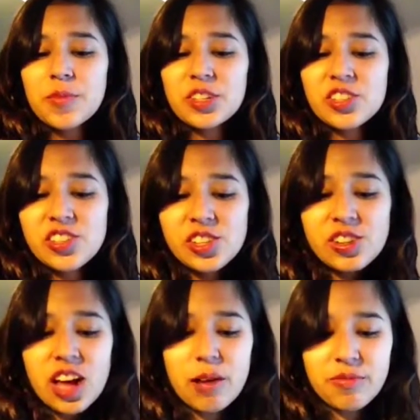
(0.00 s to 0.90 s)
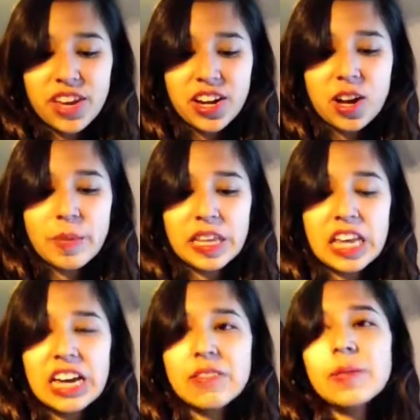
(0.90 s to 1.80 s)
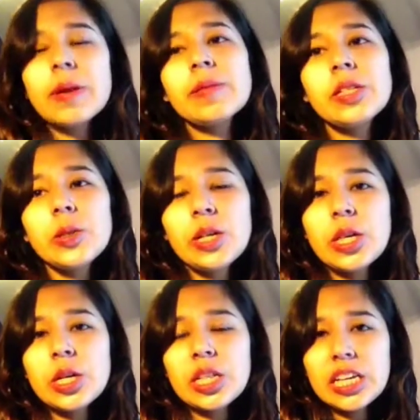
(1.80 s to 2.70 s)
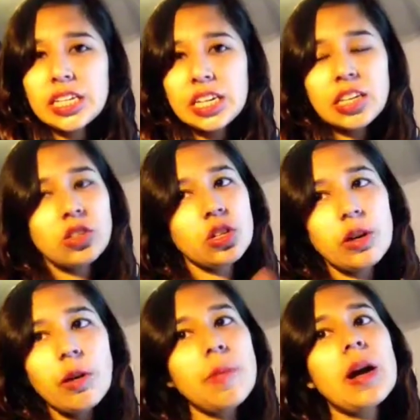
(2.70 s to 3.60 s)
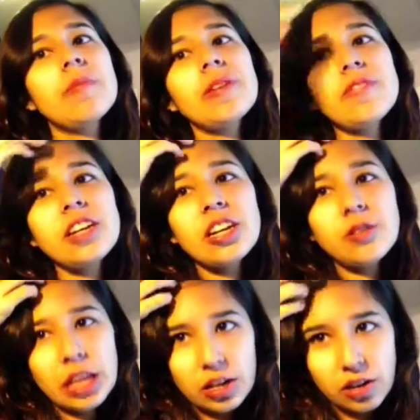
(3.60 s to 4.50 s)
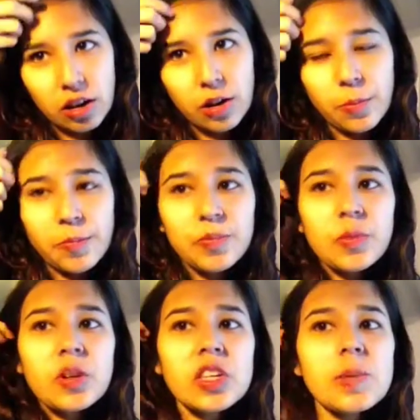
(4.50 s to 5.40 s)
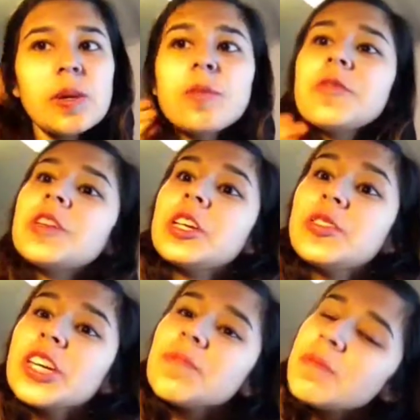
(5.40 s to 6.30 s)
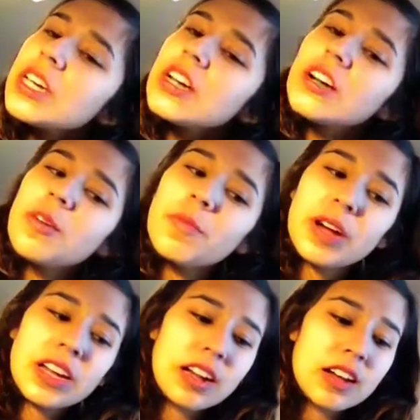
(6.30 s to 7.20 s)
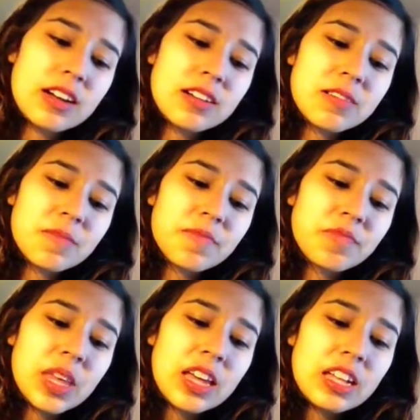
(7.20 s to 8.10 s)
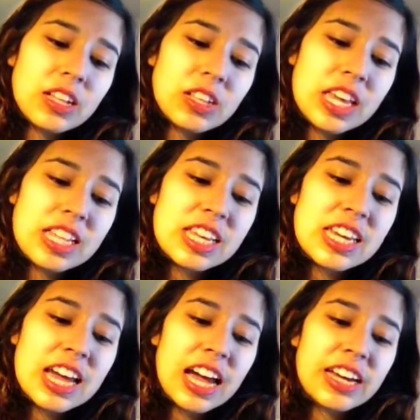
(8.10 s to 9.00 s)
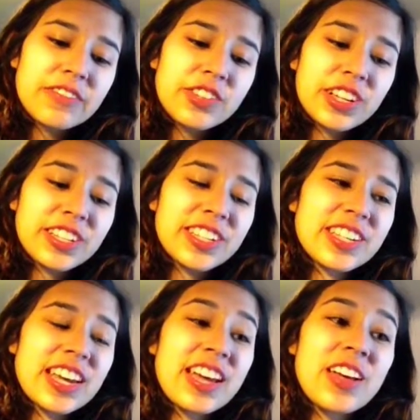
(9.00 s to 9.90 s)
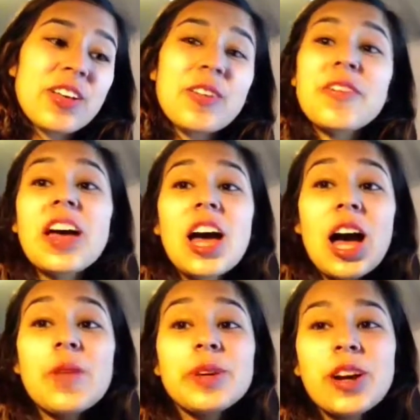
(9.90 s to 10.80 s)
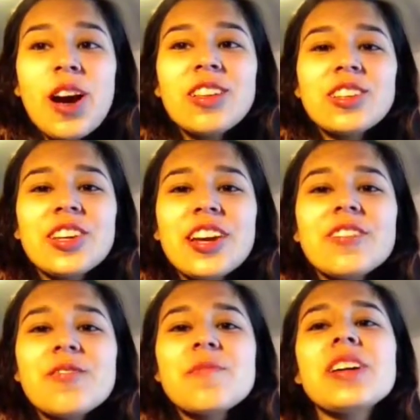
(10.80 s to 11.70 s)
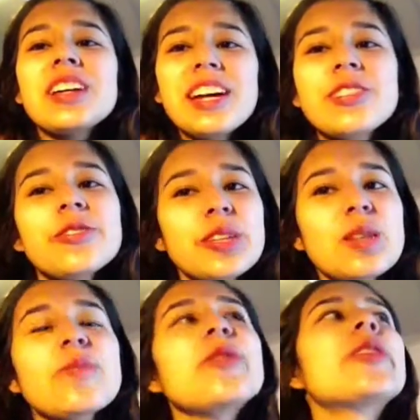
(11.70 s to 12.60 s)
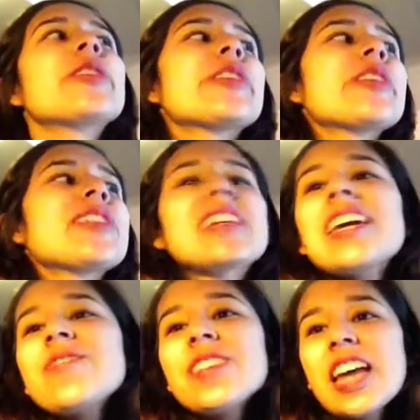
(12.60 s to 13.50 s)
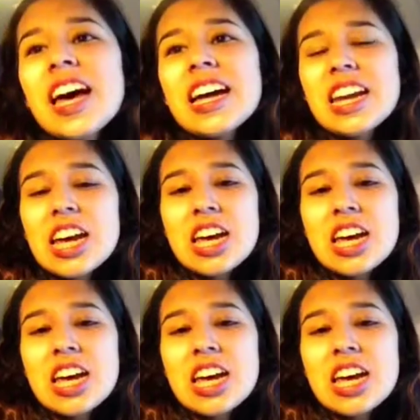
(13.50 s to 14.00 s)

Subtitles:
Just a little update on my life. I'll probably do another like intro about me video later on once I make more videos again. But lately I'm in college now. I'm not in high school anymore, so yay for that.